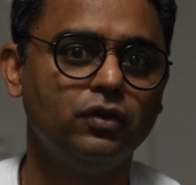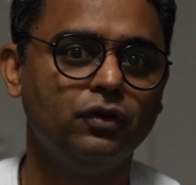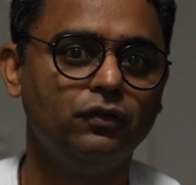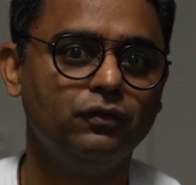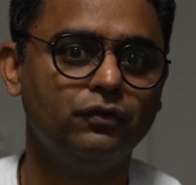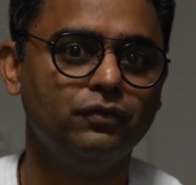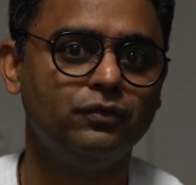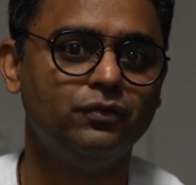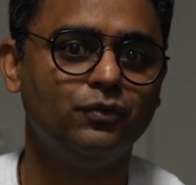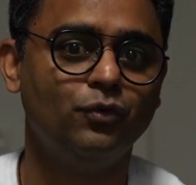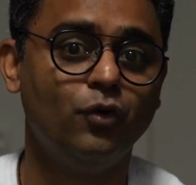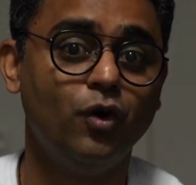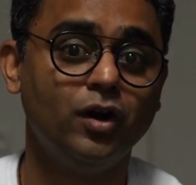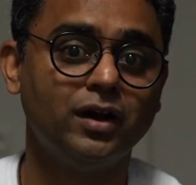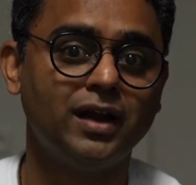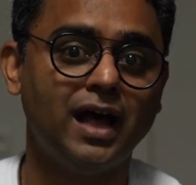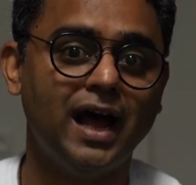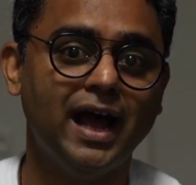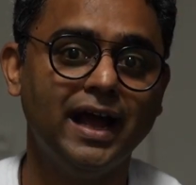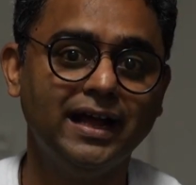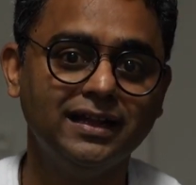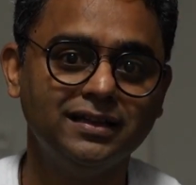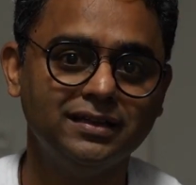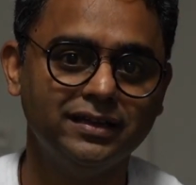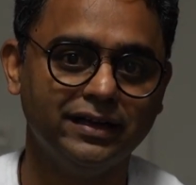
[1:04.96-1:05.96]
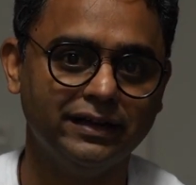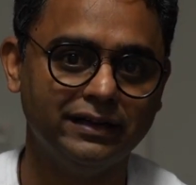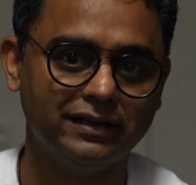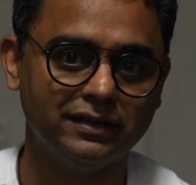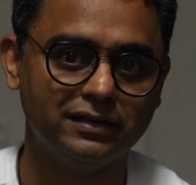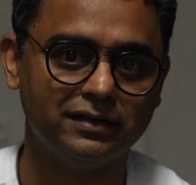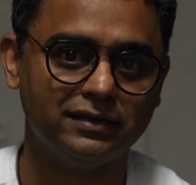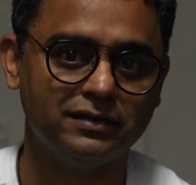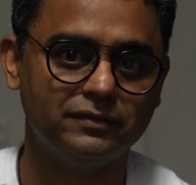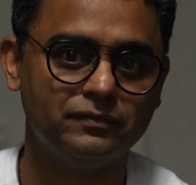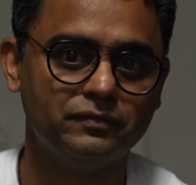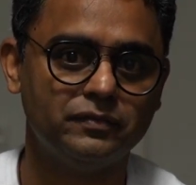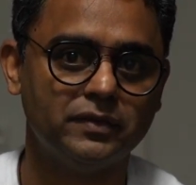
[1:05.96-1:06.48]
of what I
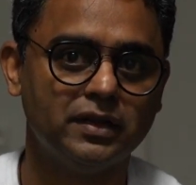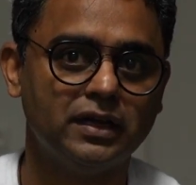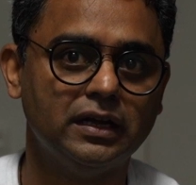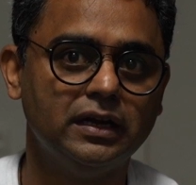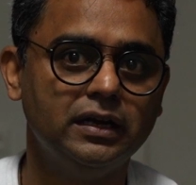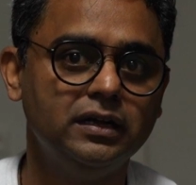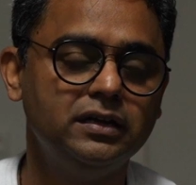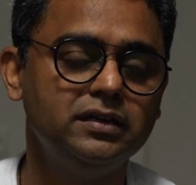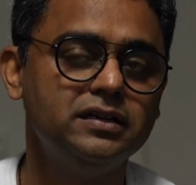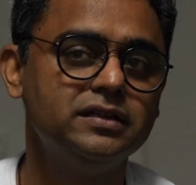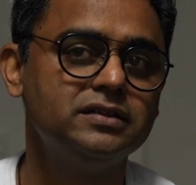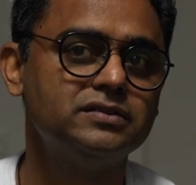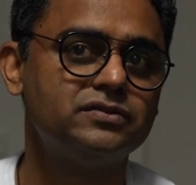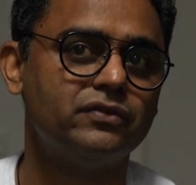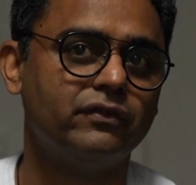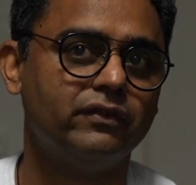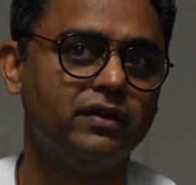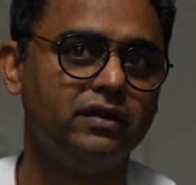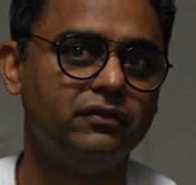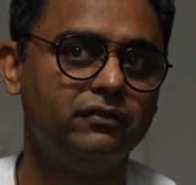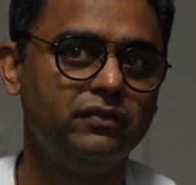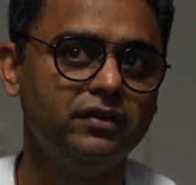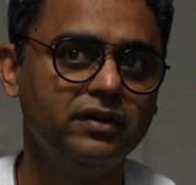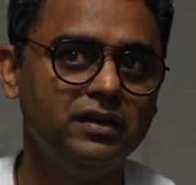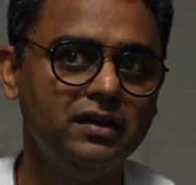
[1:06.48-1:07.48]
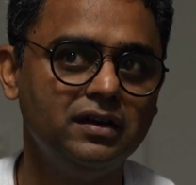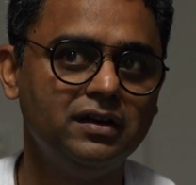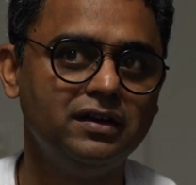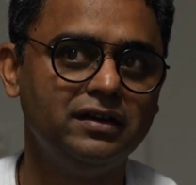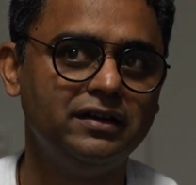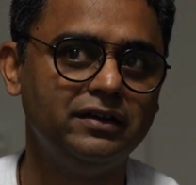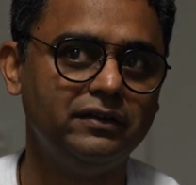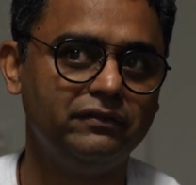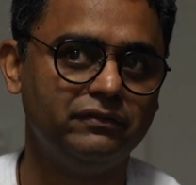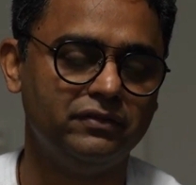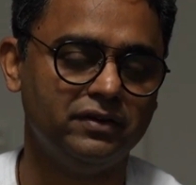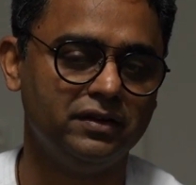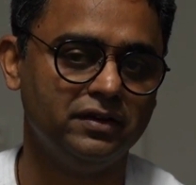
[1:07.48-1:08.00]
think. It is
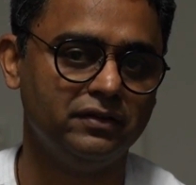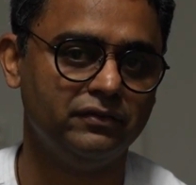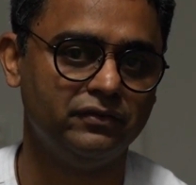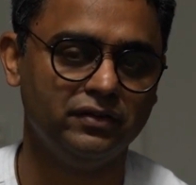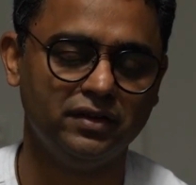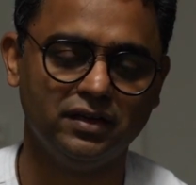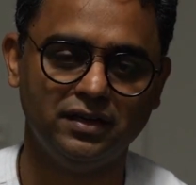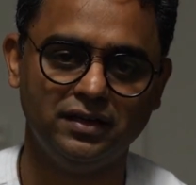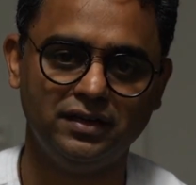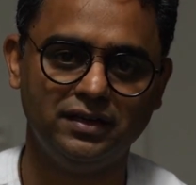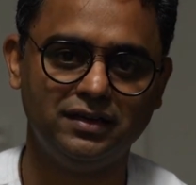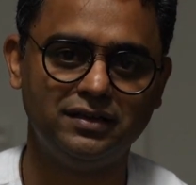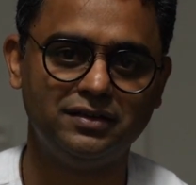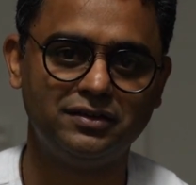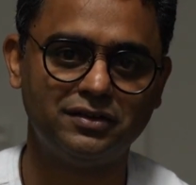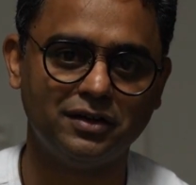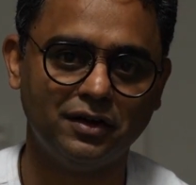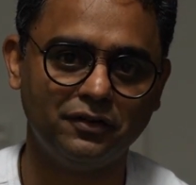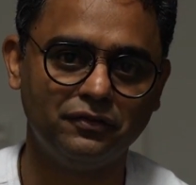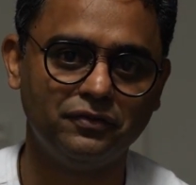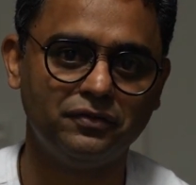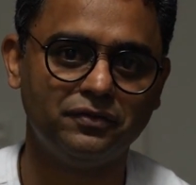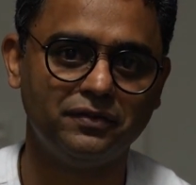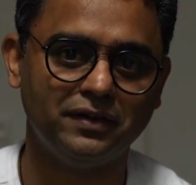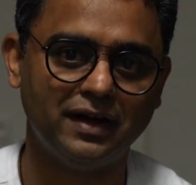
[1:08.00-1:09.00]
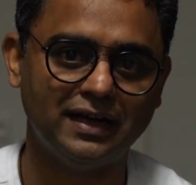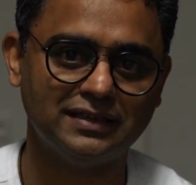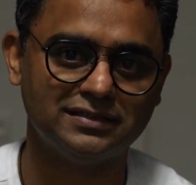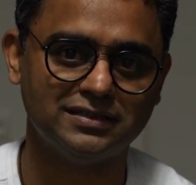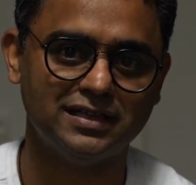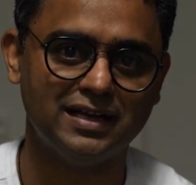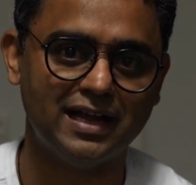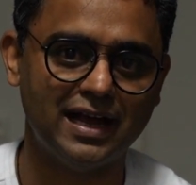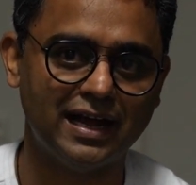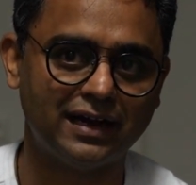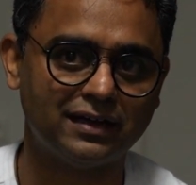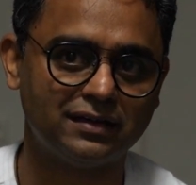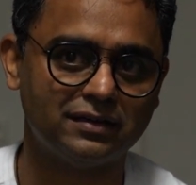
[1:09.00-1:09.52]
really, really tough as
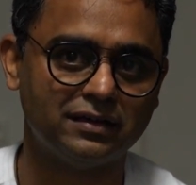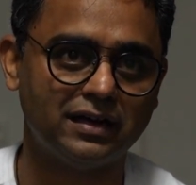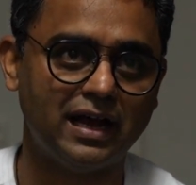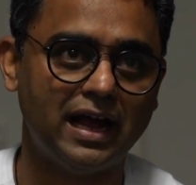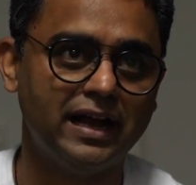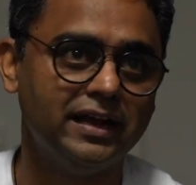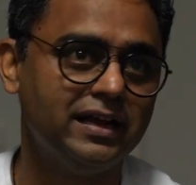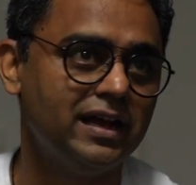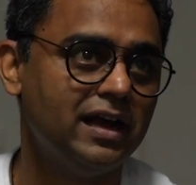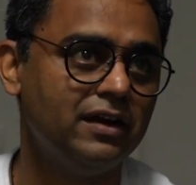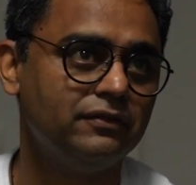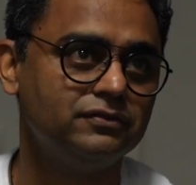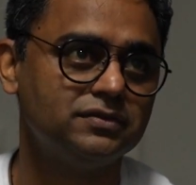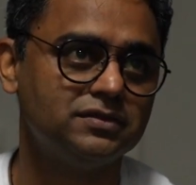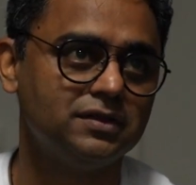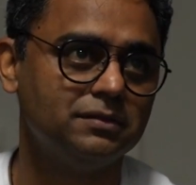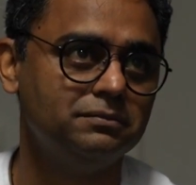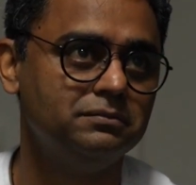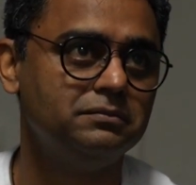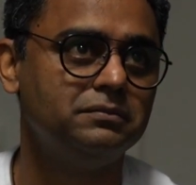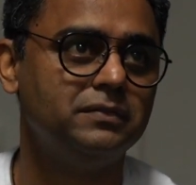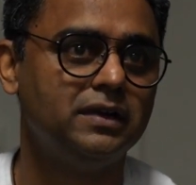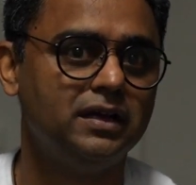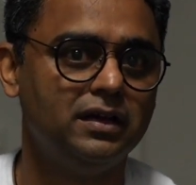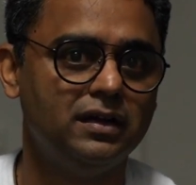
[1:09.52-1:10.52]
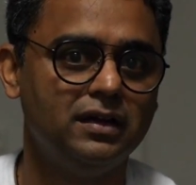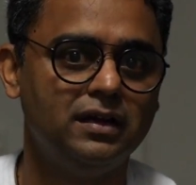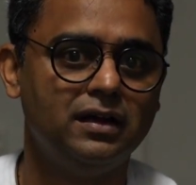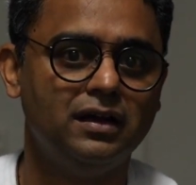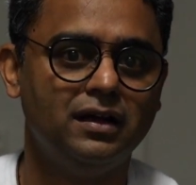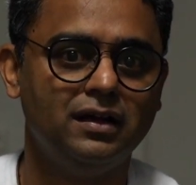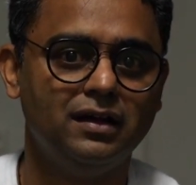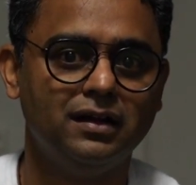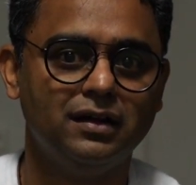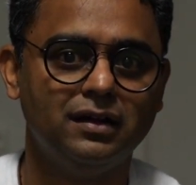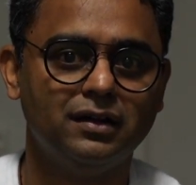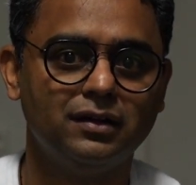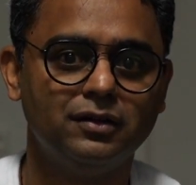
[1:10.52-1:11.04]
an actor. I have some
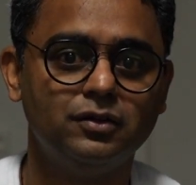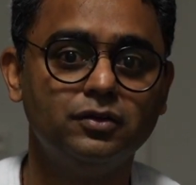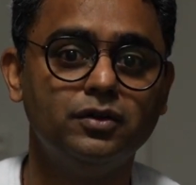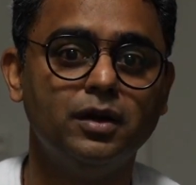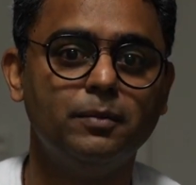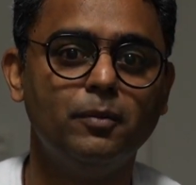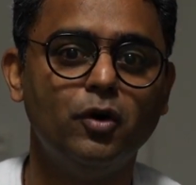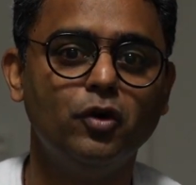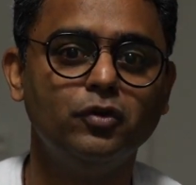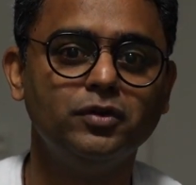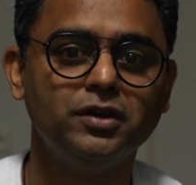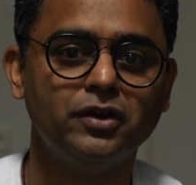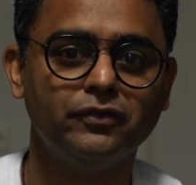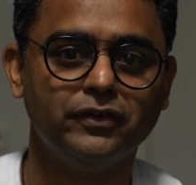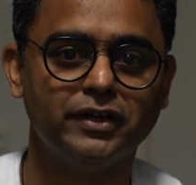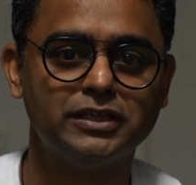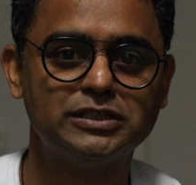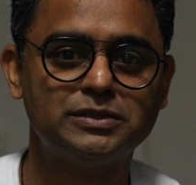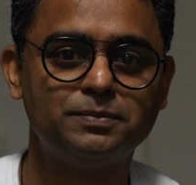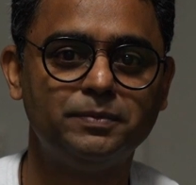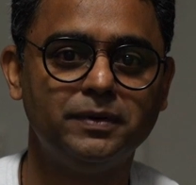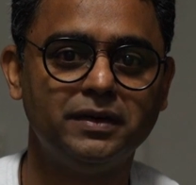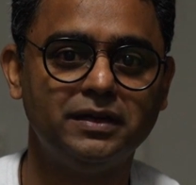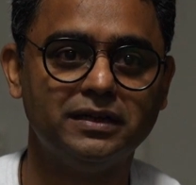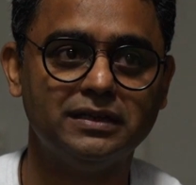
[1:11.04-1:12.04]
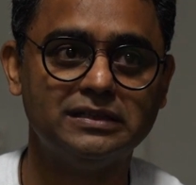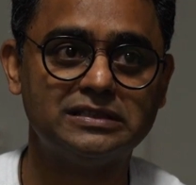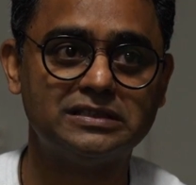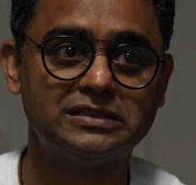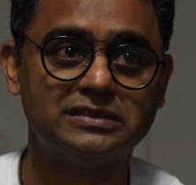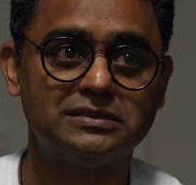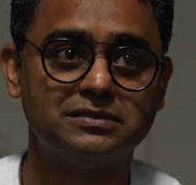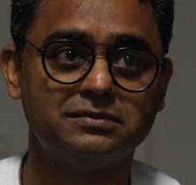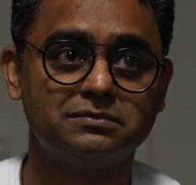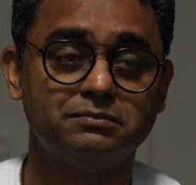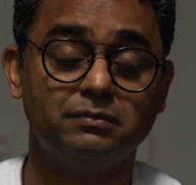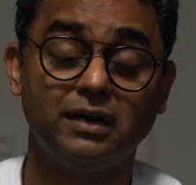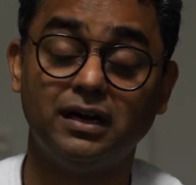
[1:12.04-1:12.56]
good amount of experience,
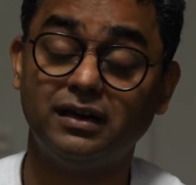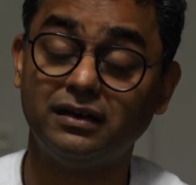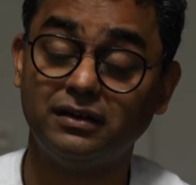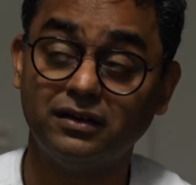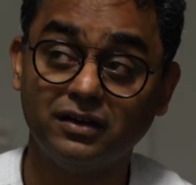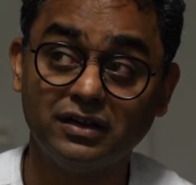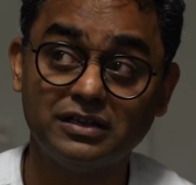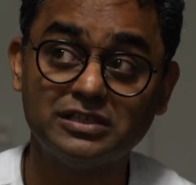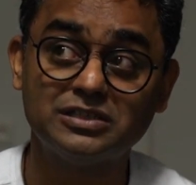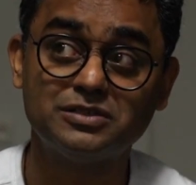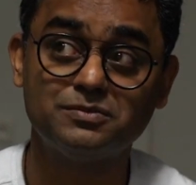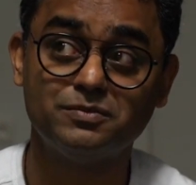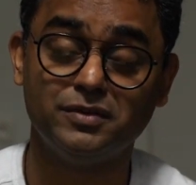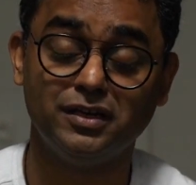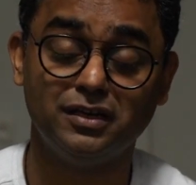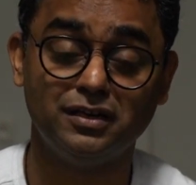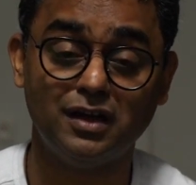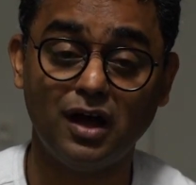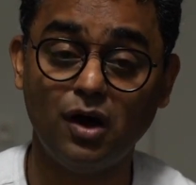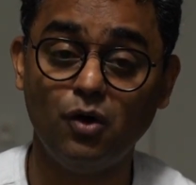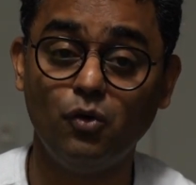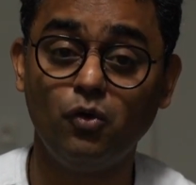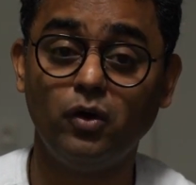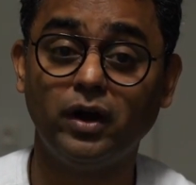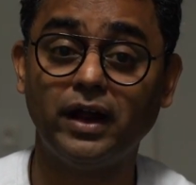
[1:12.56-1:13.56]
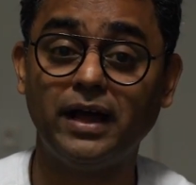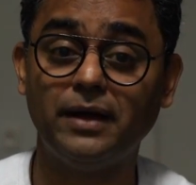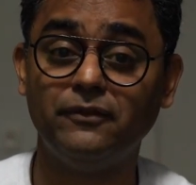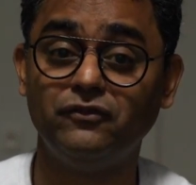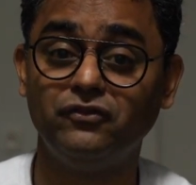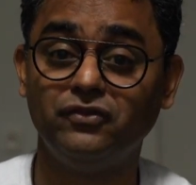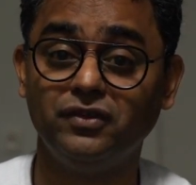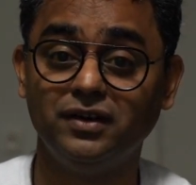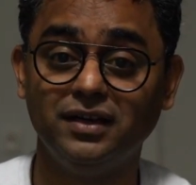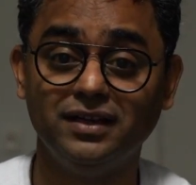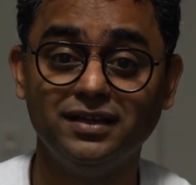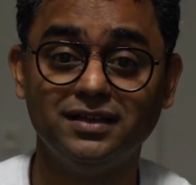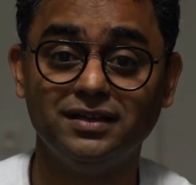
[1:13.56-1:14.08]
but trust me, now what I'm
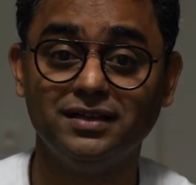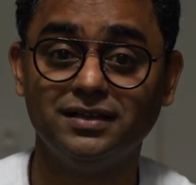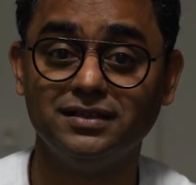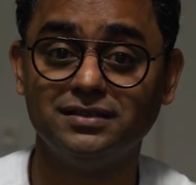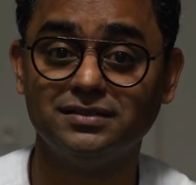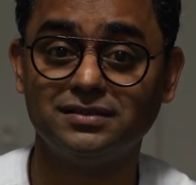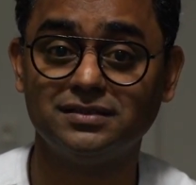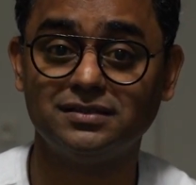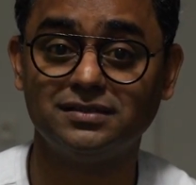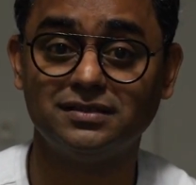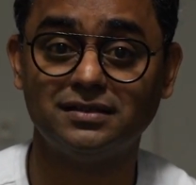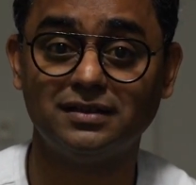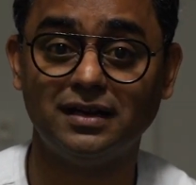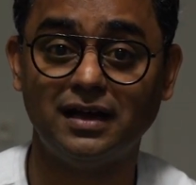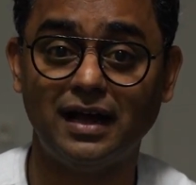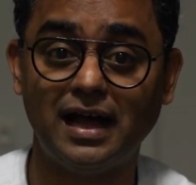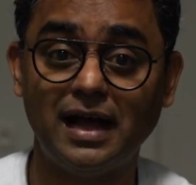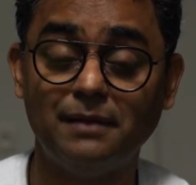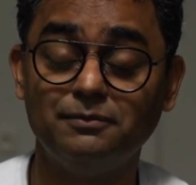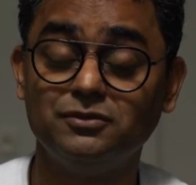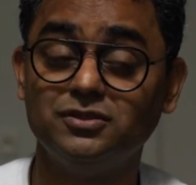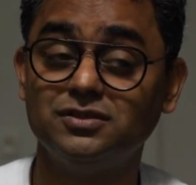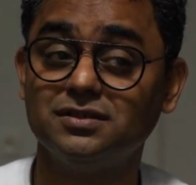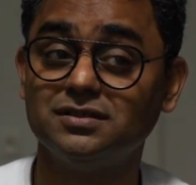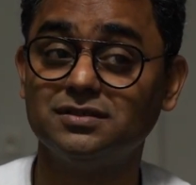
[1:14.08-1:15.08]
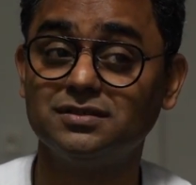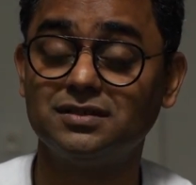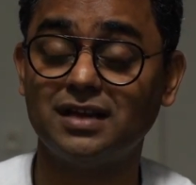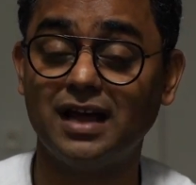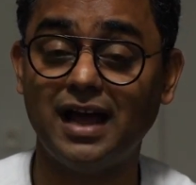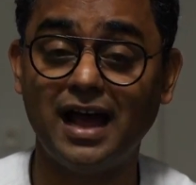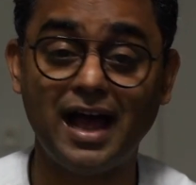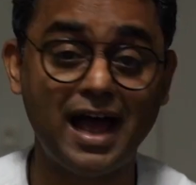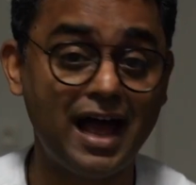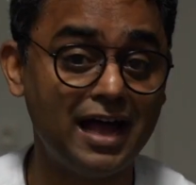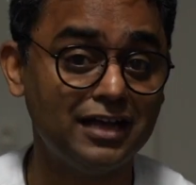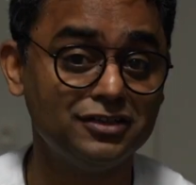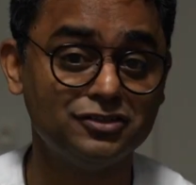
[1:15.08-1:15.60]
feeling is I'm just
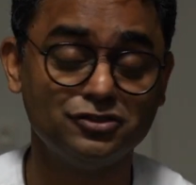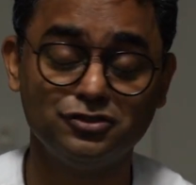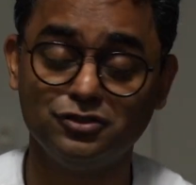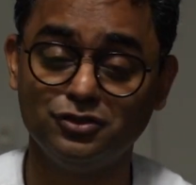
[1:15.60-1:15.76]
as